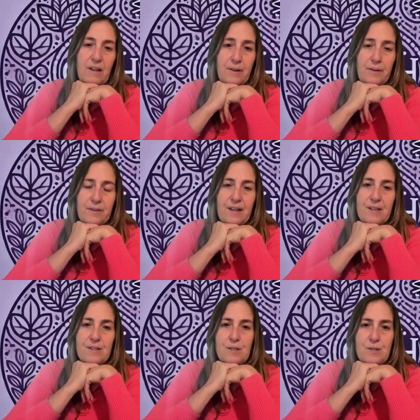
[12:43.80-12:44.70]
Another
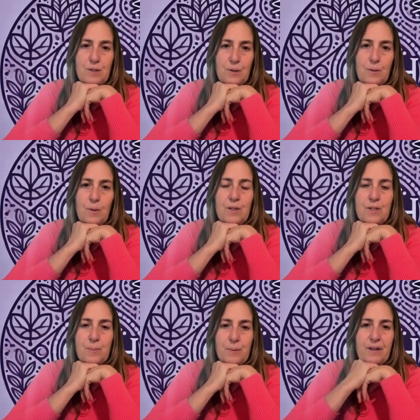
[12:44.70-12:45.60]
thing to do
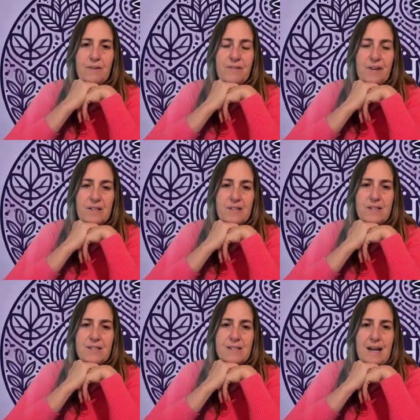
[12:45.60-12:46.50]
to bring your
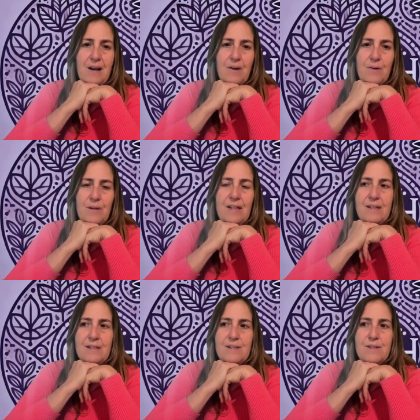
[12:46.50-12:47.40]
Vata down
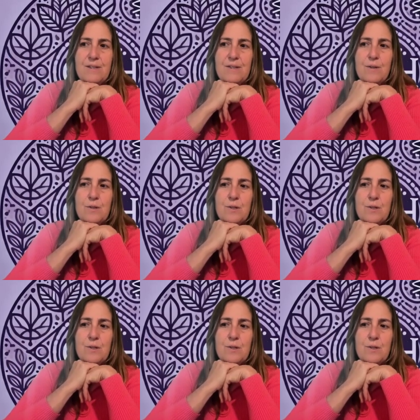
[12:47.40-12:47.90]
is